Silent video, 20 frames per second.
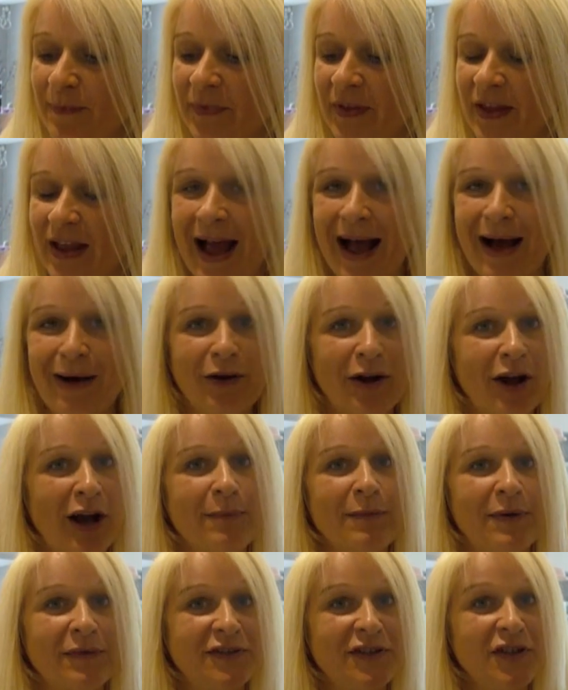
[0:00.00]
the
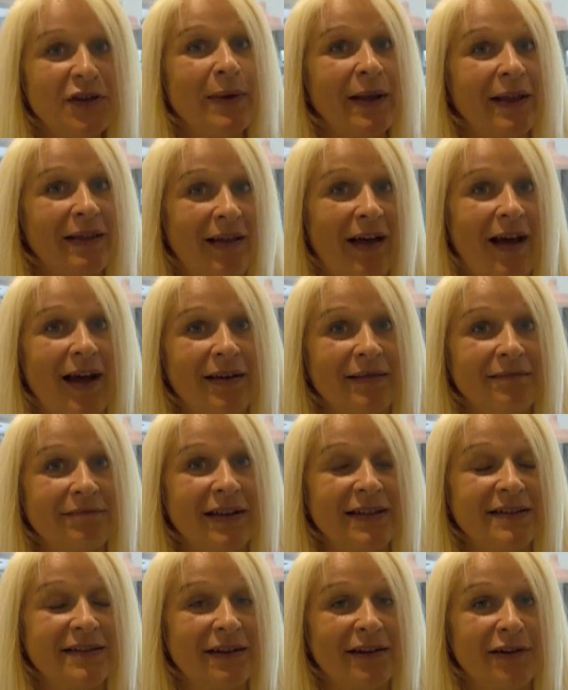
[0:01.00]
outcome of doing that
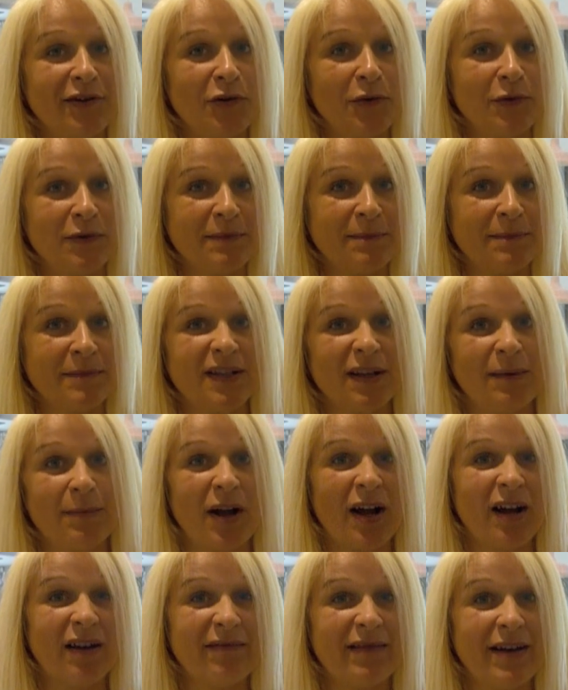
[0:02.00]
is going to cause them some
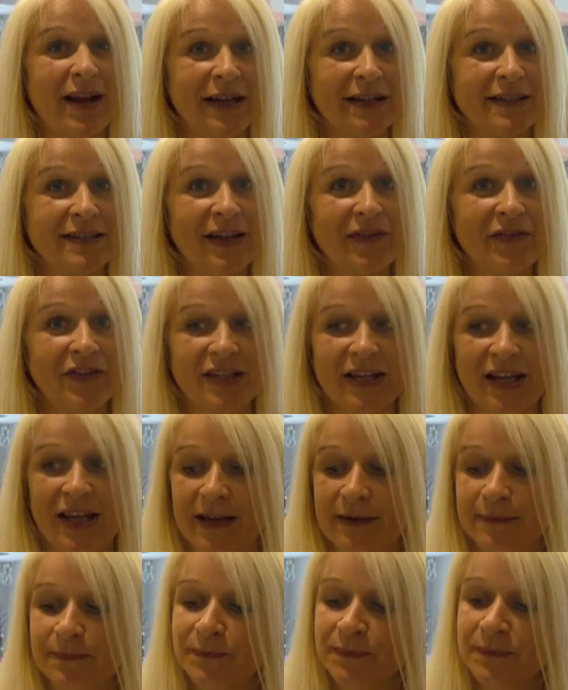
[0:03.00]
kind of
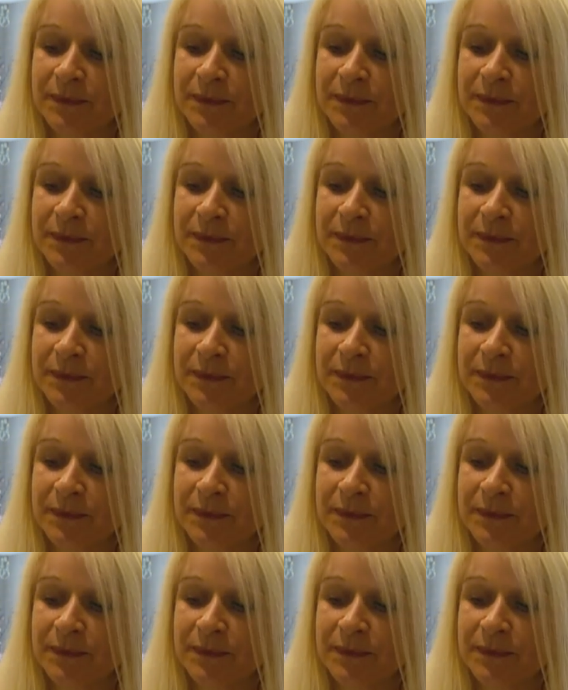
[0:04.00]
negativity.